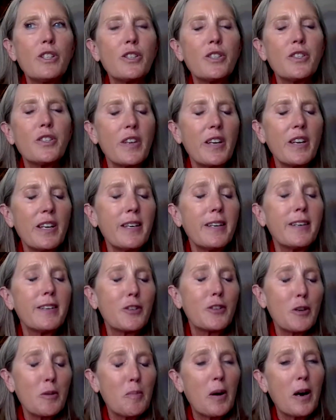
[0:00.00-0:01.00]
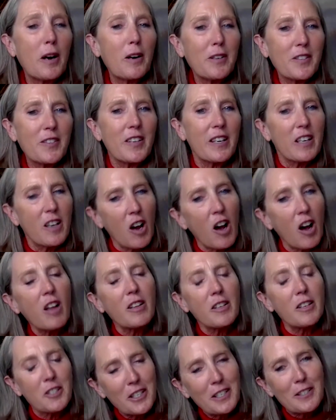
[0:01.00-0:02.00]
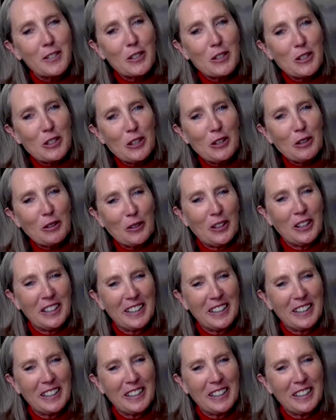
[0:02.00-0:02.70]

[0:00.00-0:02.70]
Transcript: what you're saying is you're part psychologist too.